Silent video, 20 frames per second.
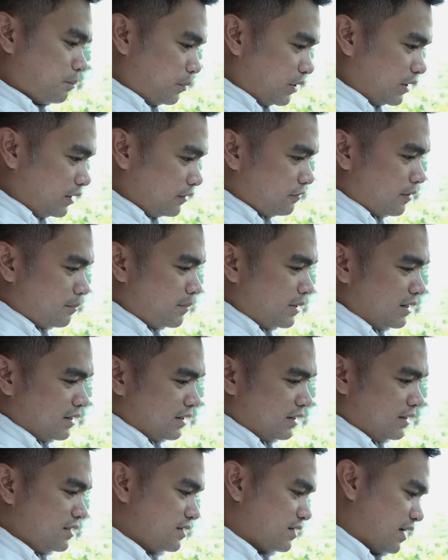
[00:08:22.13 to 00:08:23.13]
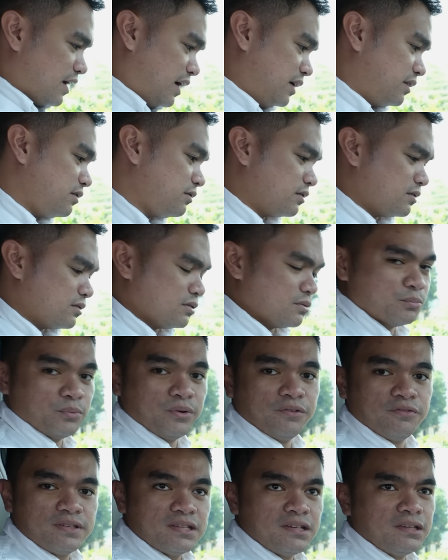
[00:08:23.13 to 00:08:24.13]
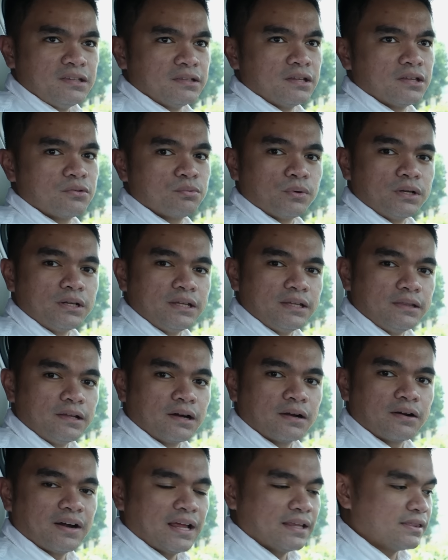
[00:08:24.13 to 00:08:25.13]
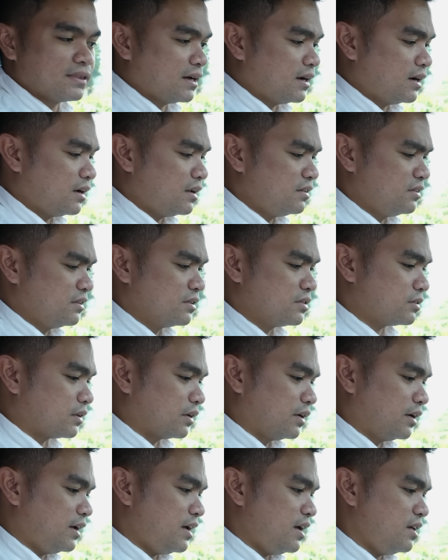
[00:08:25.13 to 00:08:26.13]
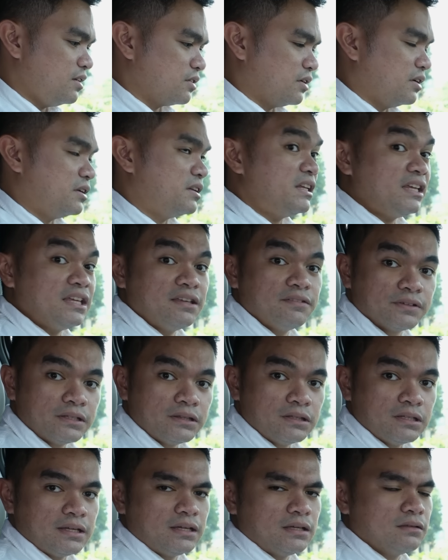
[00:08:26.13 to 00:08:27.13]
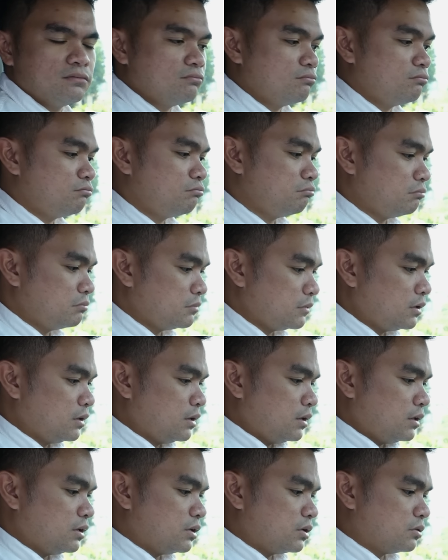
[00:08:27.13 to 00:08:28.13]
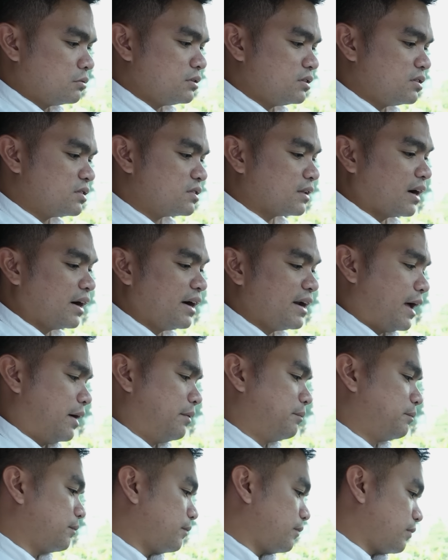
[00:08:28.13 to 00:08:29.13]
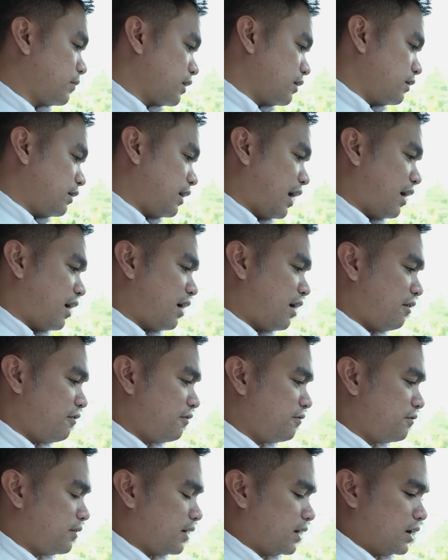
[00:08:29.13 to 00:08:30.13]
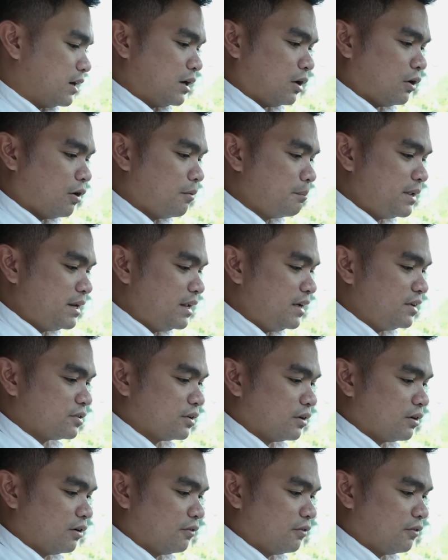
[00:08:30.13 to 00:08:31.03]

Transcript: pretty familiar design because we've seen this one in the Creta and the Stargazer and even in, you know, the Staria have a combination